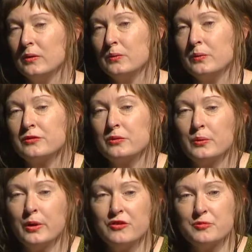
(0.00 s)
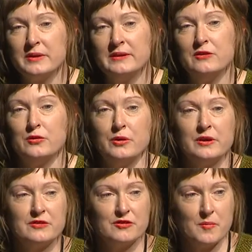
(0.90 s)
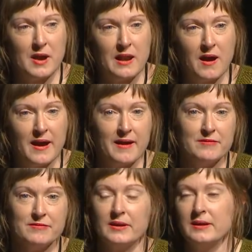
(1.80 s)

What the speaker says: was it worth spending 2 years of my life